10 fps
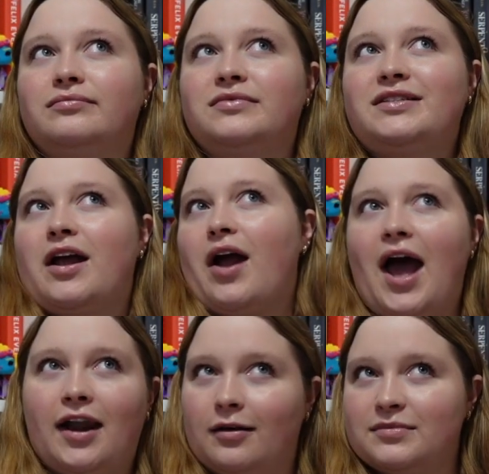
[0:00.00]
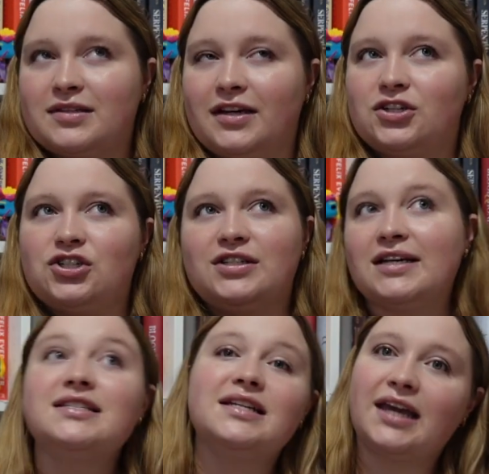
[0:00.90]
Sarah Adams, like, she
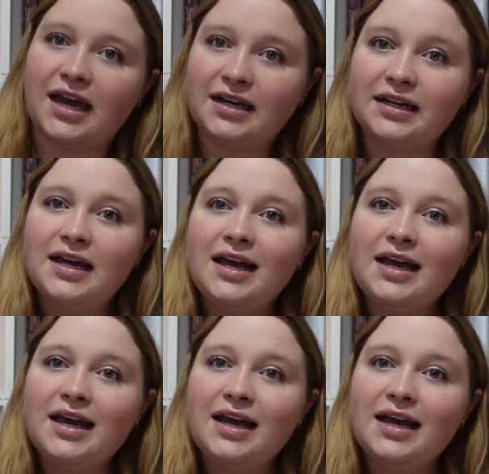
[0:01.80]
does it again.